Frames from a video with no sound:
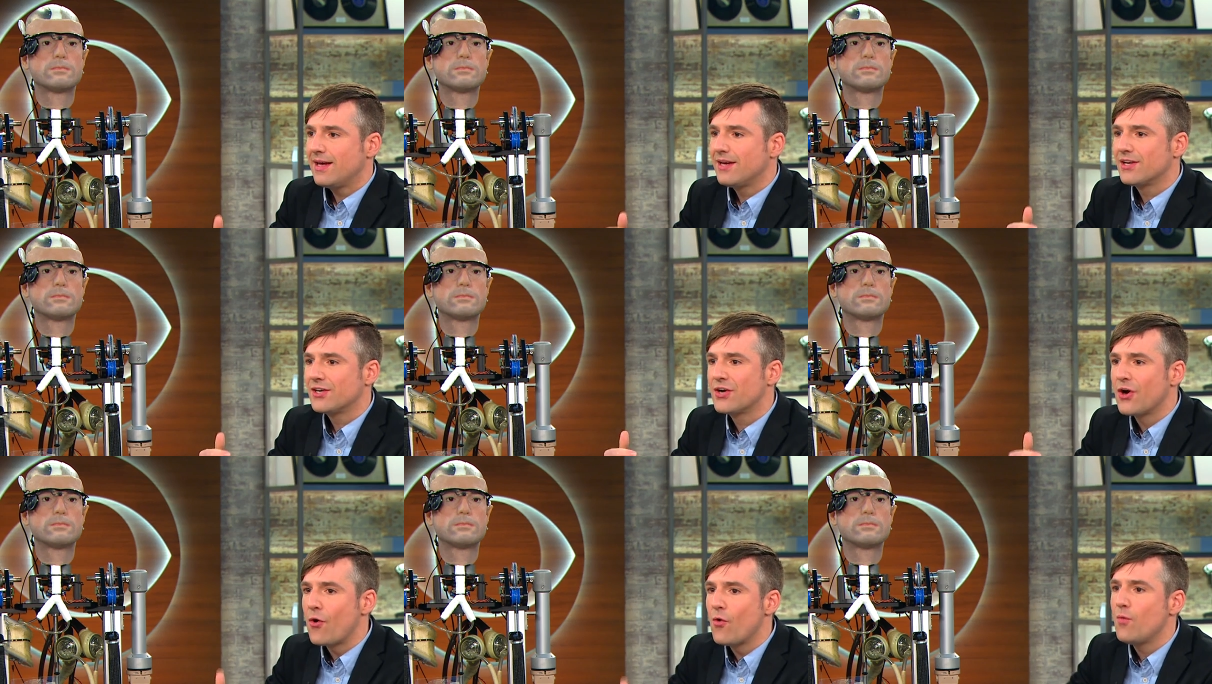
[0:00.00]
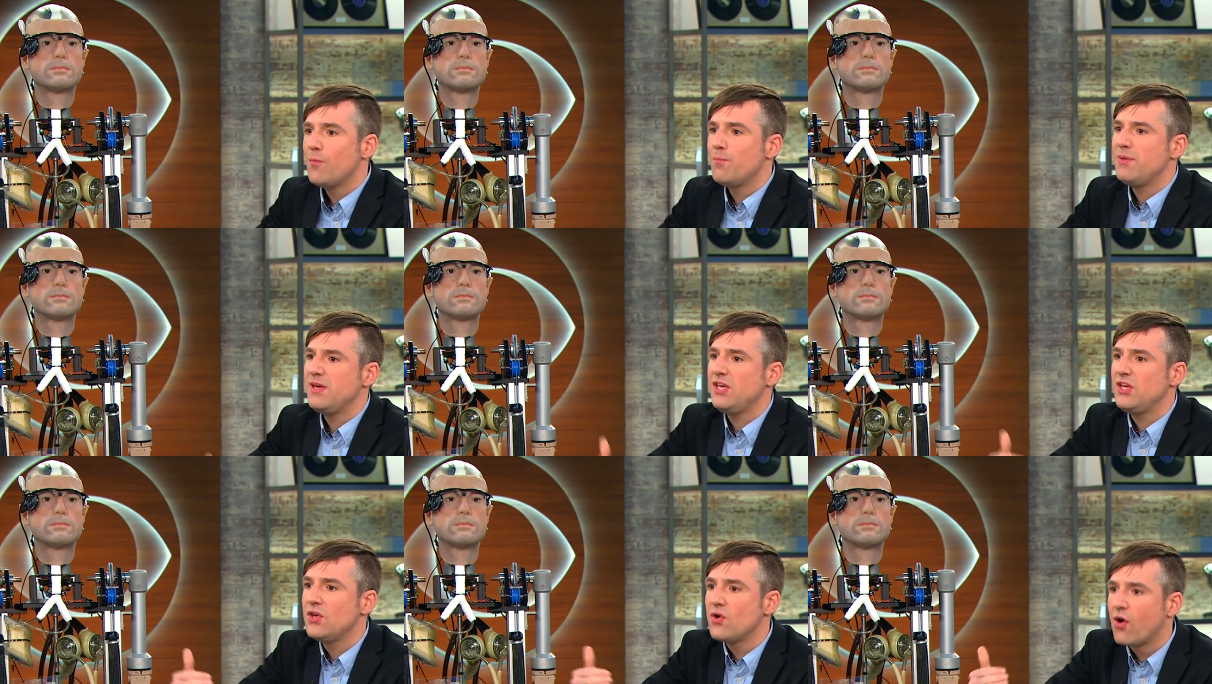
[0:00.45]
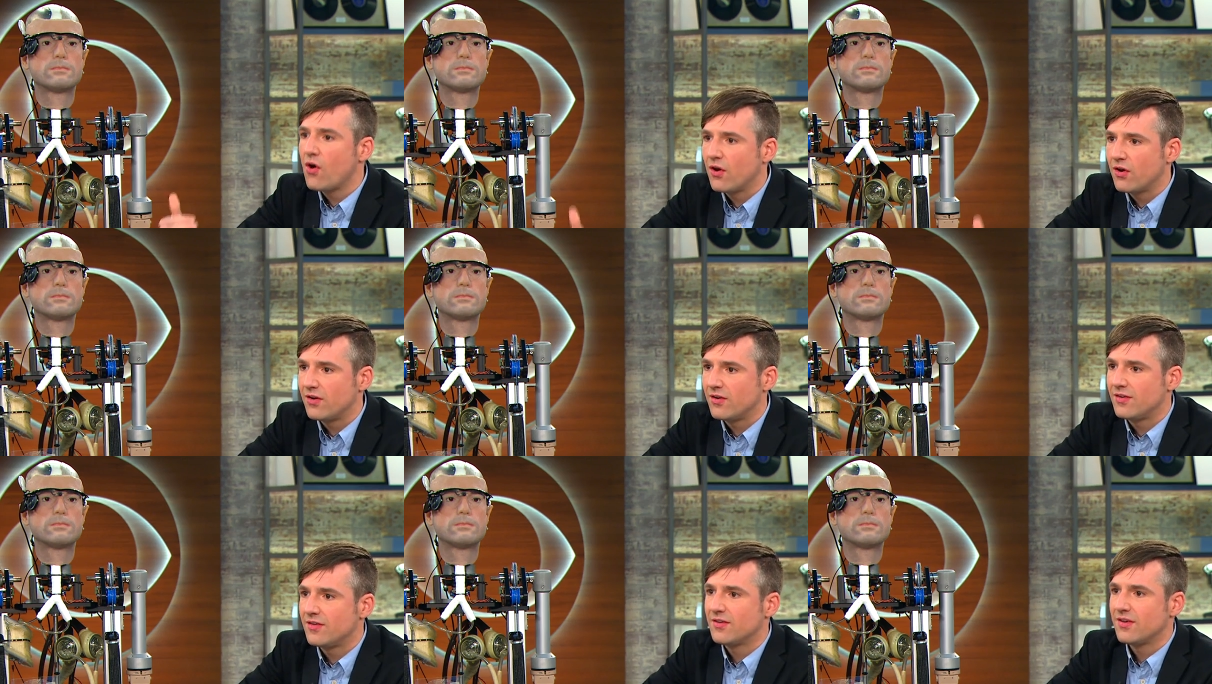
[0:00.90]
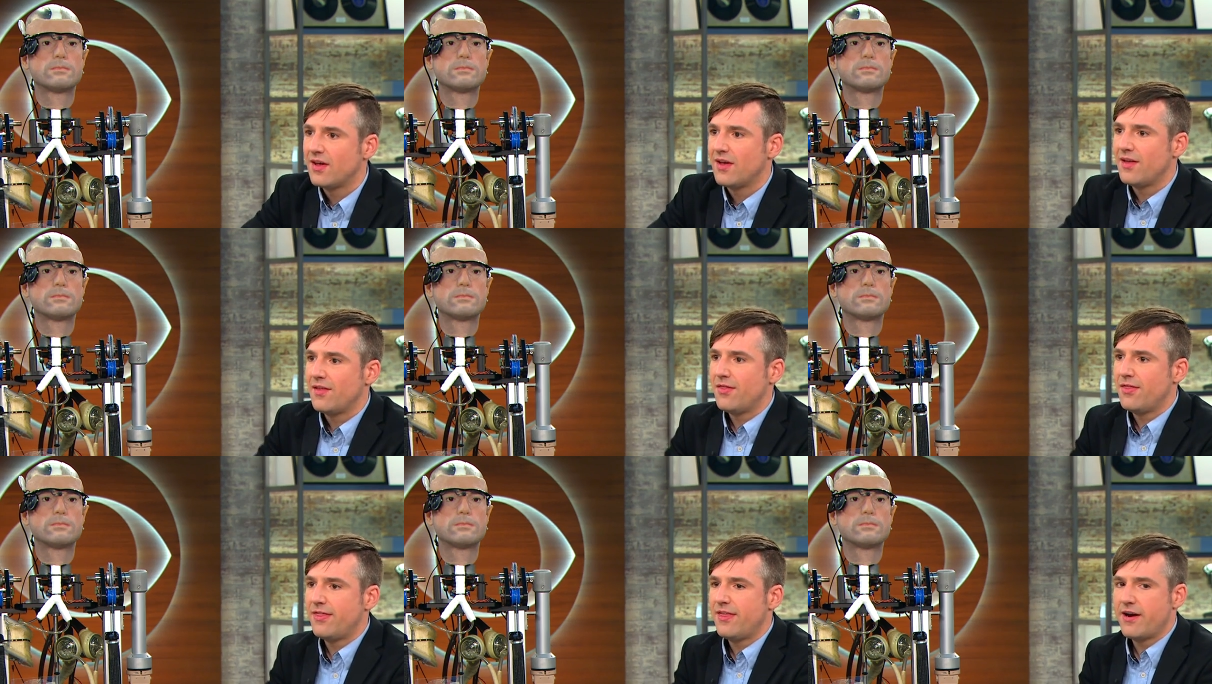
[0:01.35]
Speaker 1: go beyond
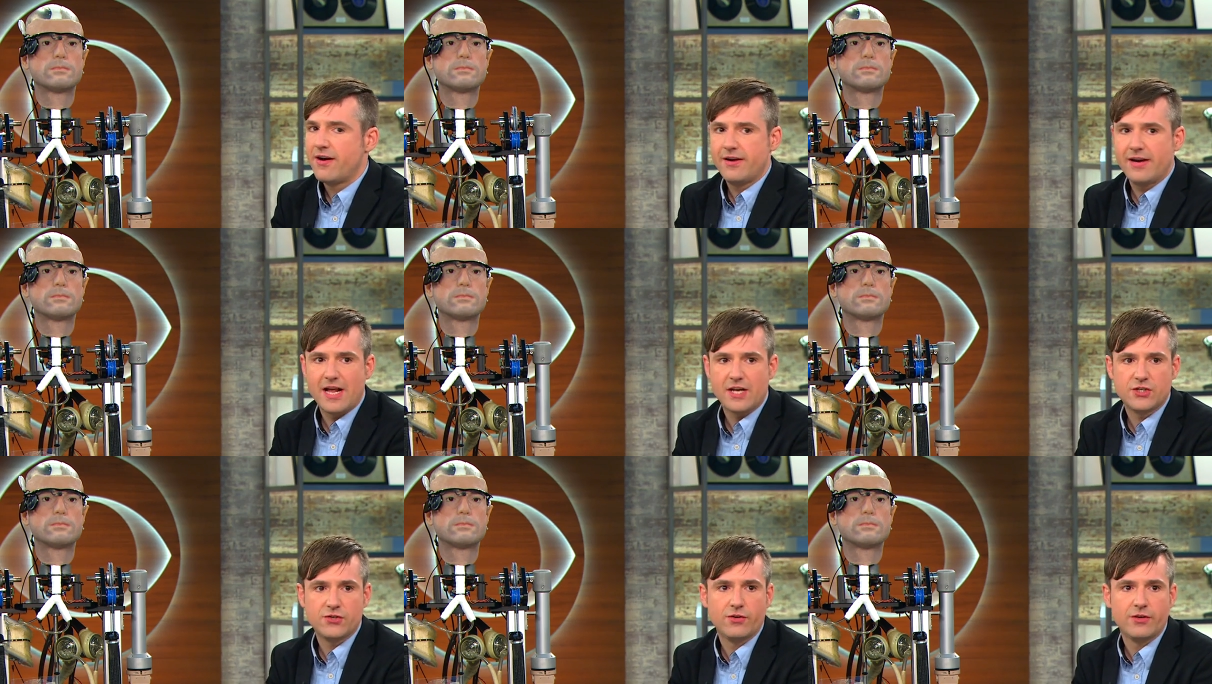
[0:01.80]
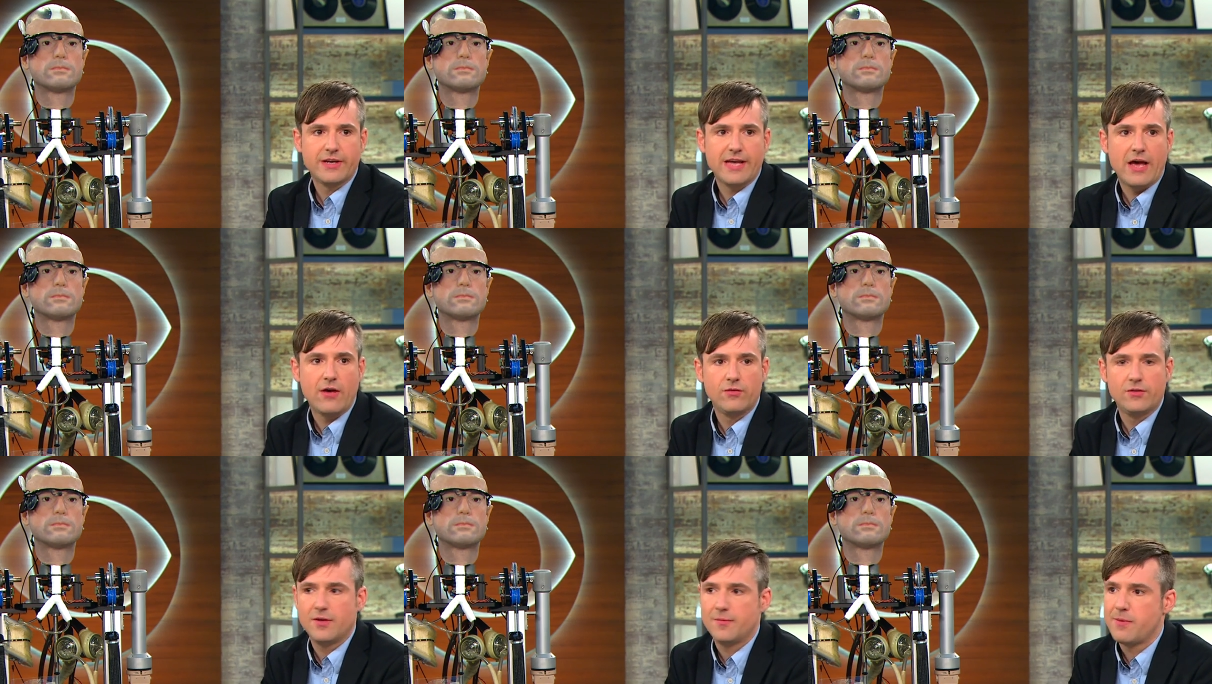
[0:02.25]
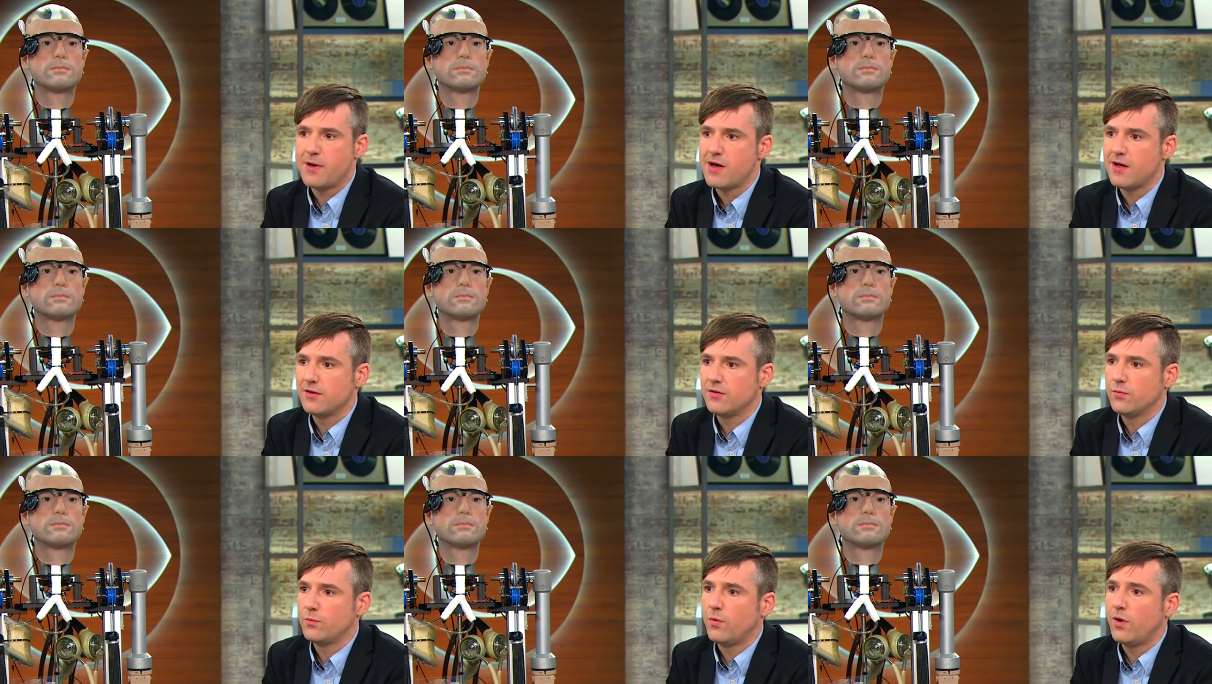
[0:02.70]
their natural counterparts? Mm.